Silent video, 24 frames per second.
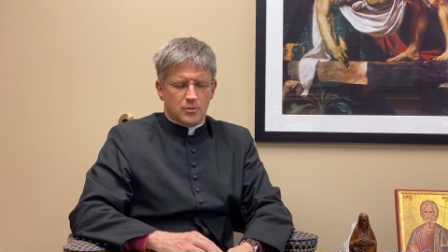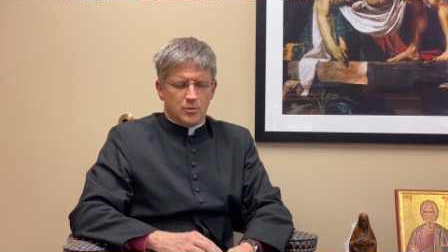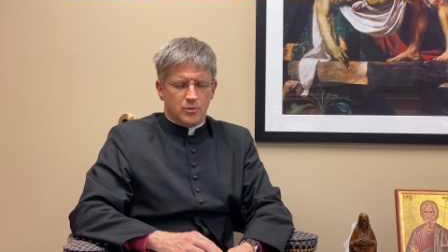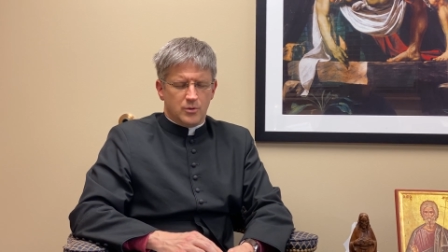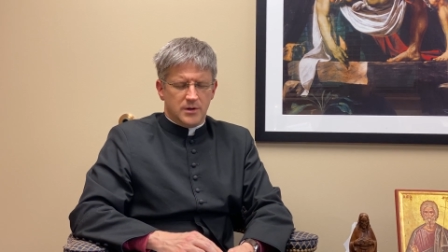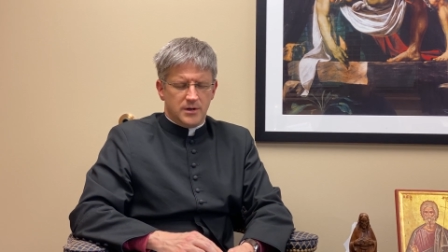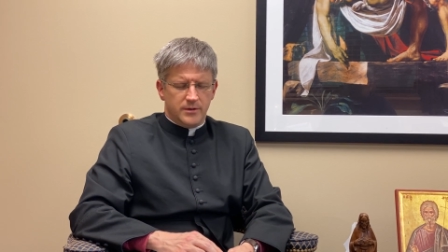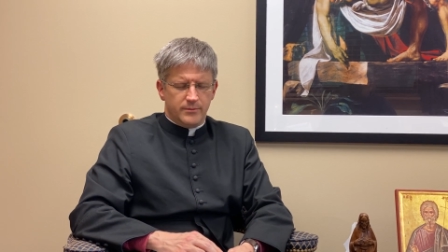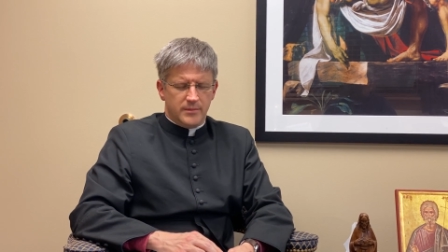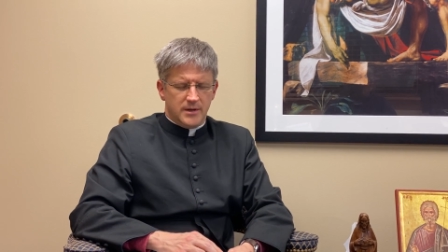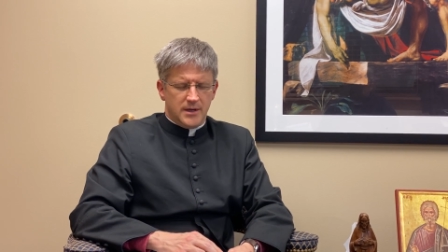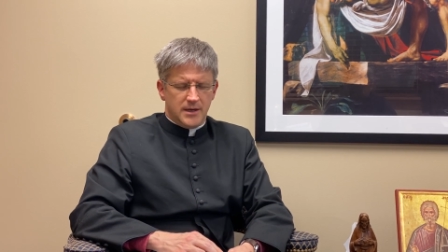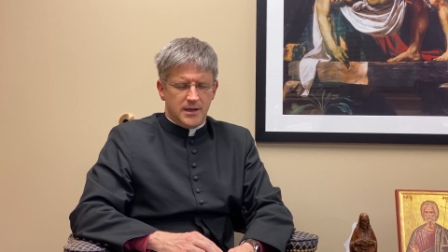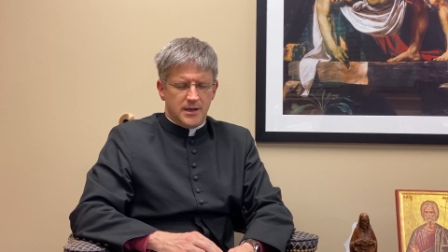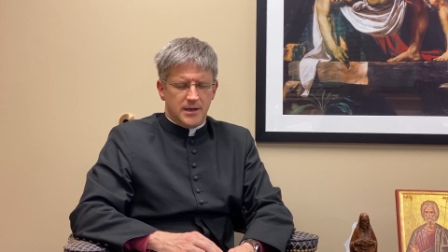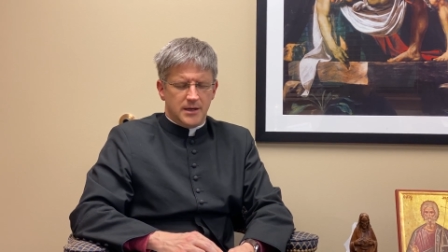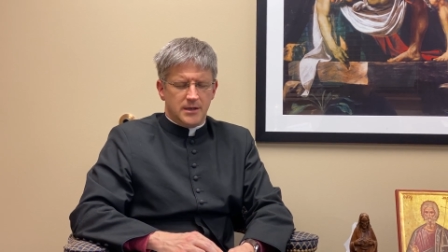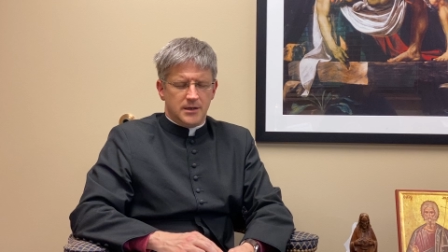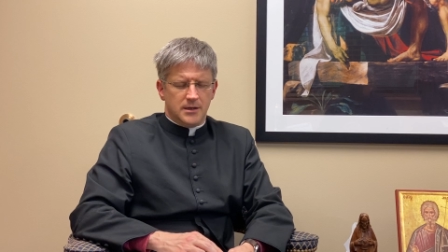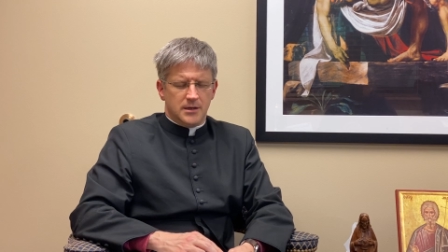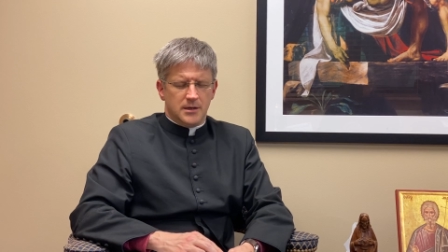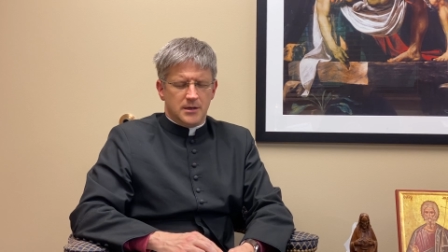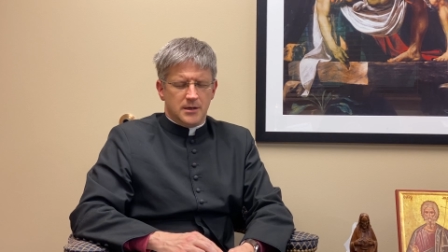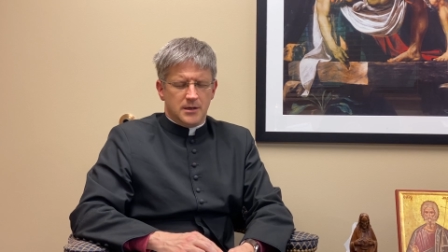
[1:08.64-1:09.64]
we may
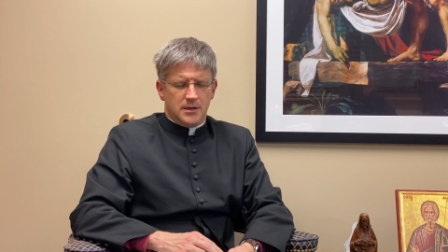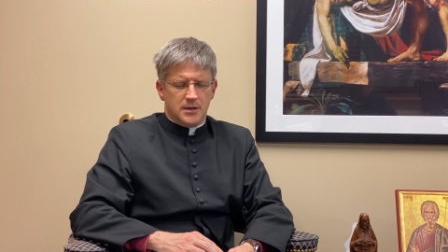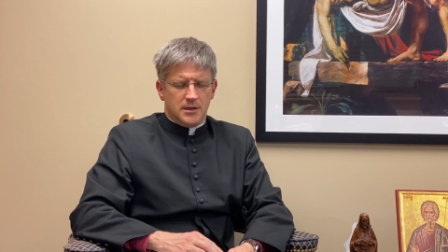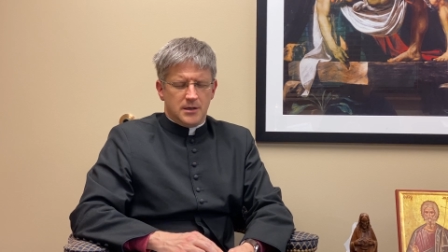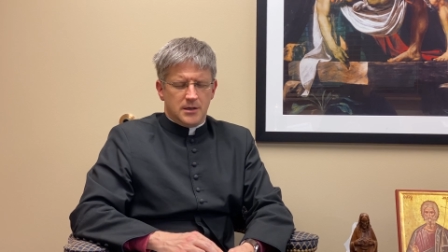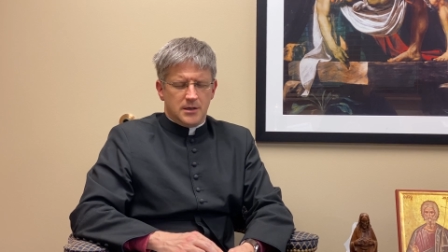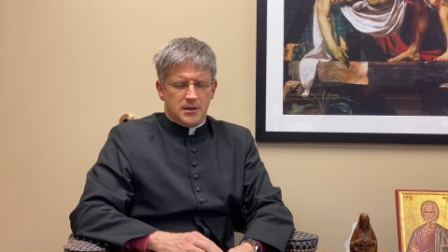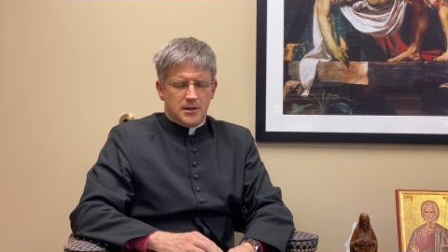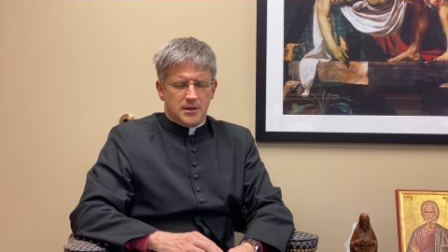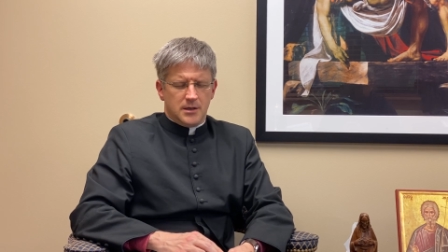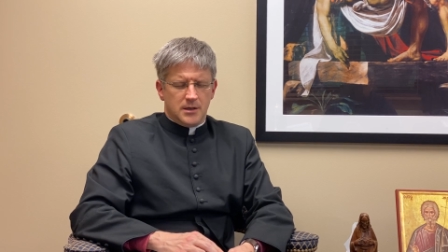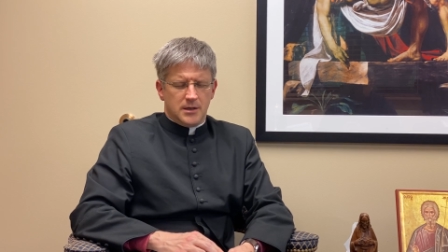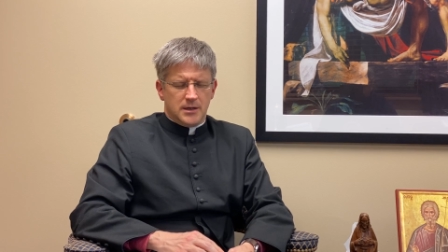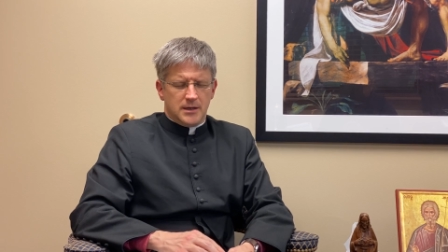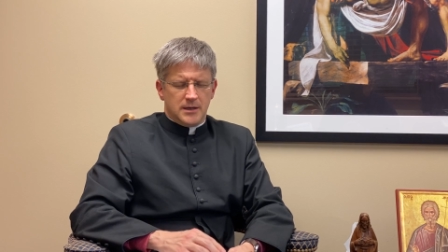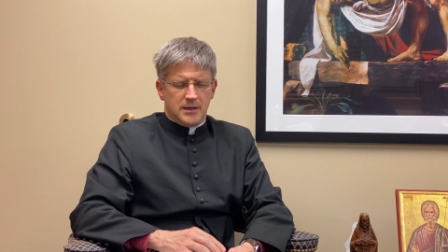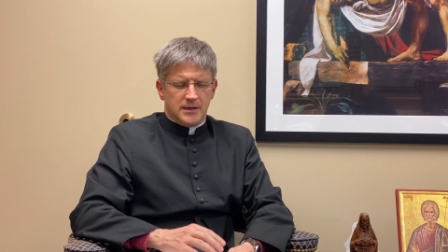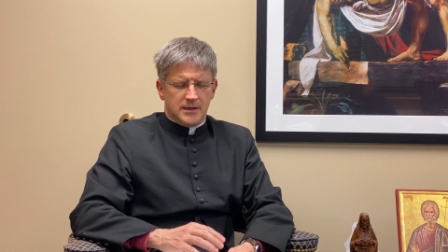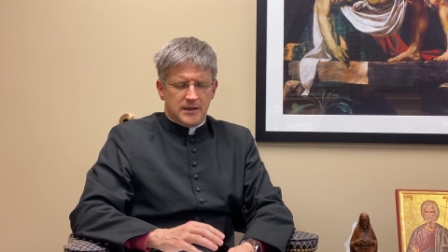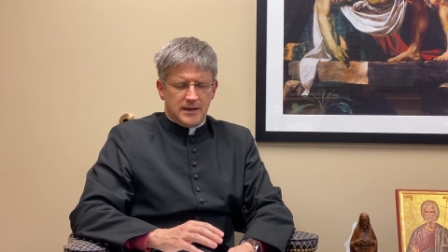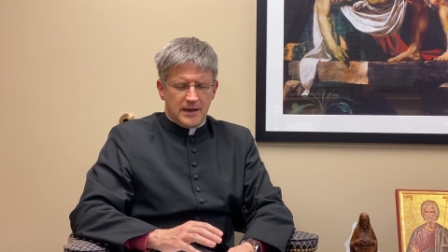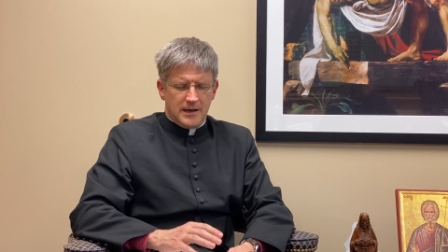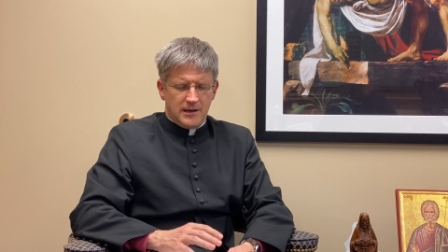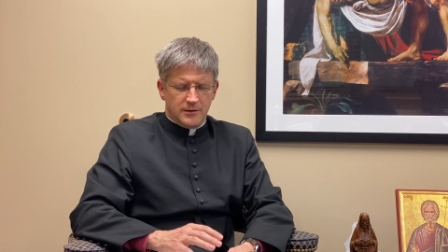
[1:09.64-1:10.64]

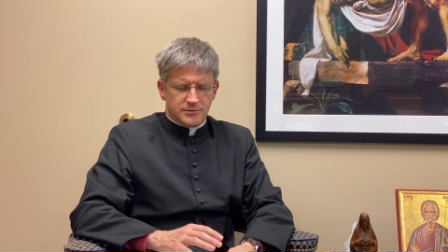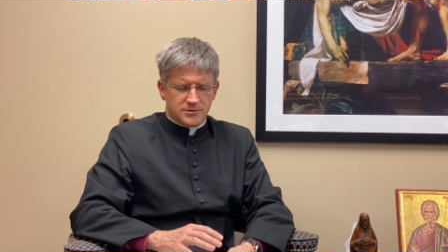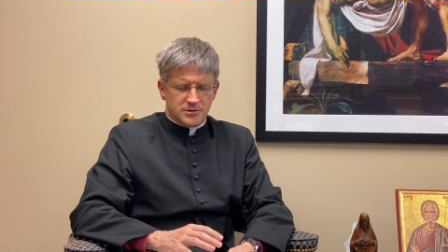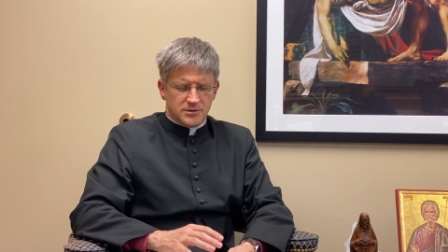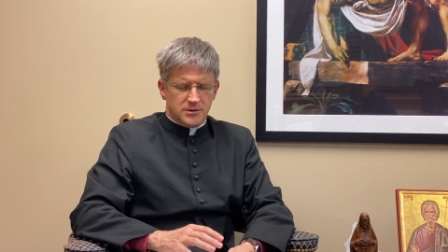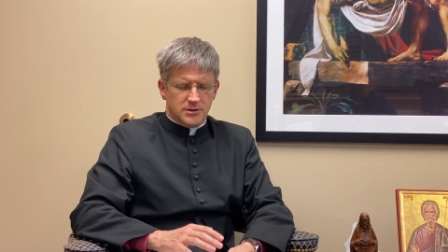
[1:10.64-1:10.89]
encounter